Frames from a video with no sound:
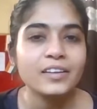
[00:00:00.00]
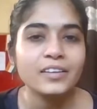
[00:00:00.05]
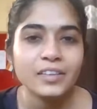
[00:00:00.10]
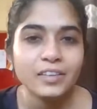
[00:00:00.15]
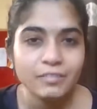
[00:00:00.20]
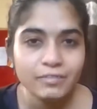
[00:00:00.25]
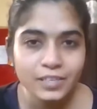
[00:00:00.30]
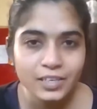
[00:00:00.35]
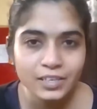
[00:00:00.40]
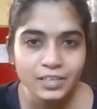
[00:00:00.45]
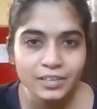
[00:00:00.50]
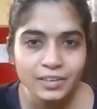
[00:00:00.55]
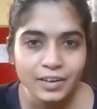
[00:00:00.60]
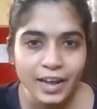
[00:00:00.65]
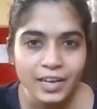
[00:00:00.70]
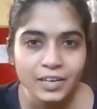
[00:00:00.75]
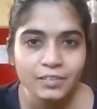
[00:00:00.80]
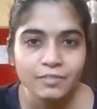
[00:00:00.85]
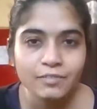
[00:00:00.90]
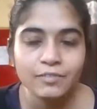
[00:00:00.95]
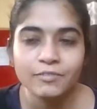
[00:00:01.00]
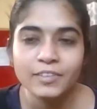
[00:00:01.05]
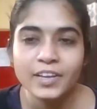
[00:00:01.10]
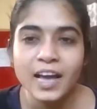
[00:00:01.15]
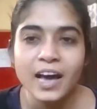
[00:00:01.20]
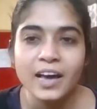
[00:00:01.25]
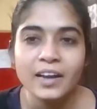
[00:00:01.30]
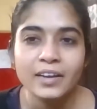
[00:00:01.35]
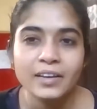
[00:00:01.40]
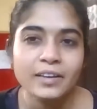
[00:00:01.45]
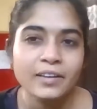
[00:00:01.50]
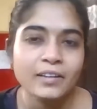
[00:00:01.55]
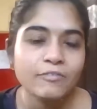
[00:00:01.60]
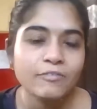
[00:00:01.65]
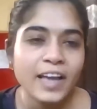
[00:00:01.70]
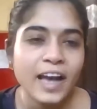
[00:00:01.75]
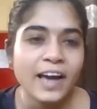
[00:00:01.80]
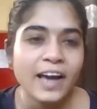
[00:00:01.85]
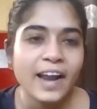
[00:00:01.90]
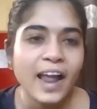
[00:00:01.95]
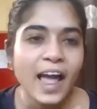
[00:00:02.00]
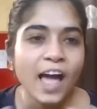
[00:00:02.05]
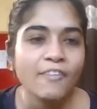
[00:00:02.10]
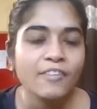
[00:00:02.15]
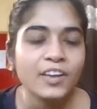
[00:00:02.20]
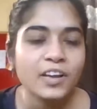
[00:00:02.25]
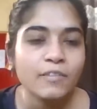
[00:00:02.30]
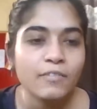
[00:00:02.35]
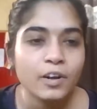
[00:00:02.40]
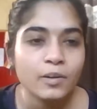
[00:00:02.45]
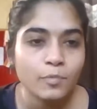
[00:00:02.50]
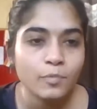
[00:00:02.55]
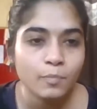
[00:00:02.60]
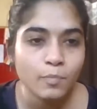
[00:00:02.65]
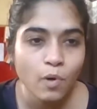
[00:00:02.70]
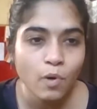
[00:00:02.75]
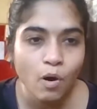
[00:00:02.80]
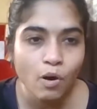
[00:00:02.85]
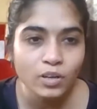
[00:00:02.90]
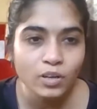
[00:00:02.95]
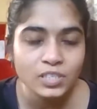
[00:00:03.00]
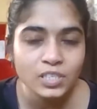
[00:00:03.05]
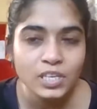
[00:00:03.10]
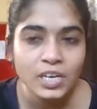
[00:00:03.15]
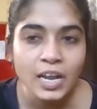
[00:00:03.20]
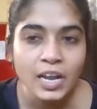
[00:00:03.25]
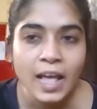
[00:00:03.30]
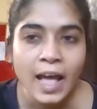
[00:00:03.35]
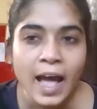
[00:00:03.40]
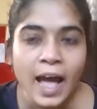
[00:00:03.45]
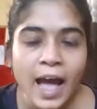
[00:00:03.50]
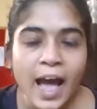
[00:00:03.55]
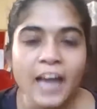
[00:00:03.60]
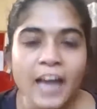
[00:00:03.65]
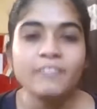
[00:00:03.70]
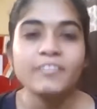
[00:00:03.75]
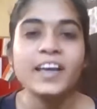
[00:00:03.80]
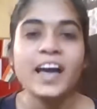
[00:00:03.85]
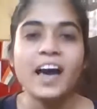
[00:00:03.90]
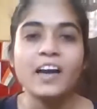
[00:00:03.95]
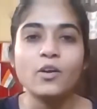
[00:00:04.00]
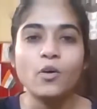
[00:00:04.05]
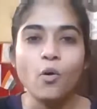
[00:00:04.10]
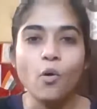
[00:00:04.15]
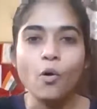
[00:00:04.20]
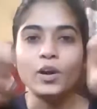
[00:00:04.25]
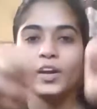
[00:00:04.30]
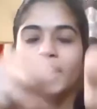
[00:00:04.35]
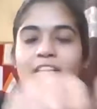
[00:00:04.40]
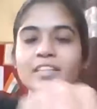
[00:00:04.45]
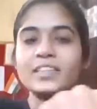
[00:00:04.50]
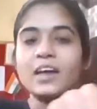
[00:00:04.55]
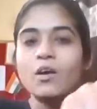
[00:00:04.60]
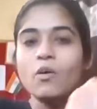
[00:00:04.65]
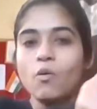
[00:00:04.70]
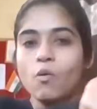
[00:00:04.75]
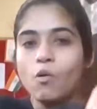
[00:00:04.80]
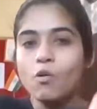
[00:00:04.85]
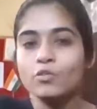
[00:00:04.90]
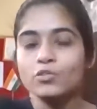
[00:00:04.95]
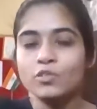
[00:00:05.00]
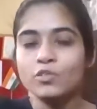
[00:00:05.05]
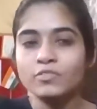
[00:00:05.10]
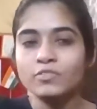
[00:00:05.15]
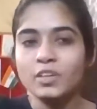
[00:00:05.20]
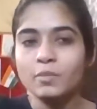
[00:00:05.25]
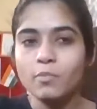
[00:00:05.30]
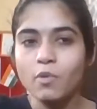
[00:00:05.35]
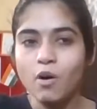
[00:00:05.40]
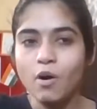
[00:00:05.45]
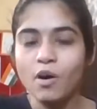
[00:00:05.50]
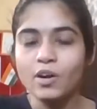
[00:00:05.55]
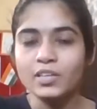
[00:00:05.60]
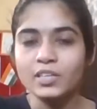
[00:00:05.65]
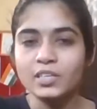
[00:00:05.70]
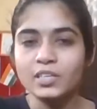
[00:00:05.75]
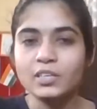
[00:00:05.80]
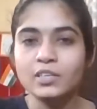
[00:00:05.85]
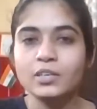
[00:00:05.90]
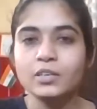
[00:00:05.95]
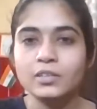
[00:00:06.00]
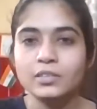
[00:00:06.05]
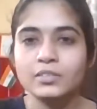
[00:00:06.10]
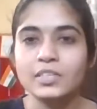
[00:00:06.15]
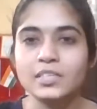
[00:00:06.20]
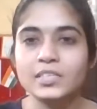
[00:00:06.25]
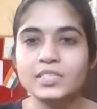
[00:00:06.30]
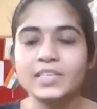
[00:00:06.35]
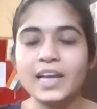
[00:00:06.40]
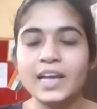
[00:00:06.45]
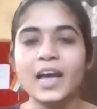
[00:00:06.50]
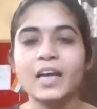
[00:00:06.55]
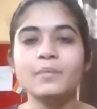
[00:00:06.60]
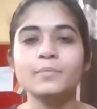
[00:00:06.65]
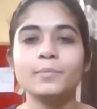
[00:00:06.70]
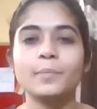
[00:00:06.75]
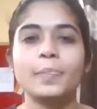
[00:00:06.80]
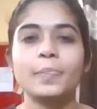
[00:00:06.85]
a river and we are having our boat and we are holding the oars of the boat this time.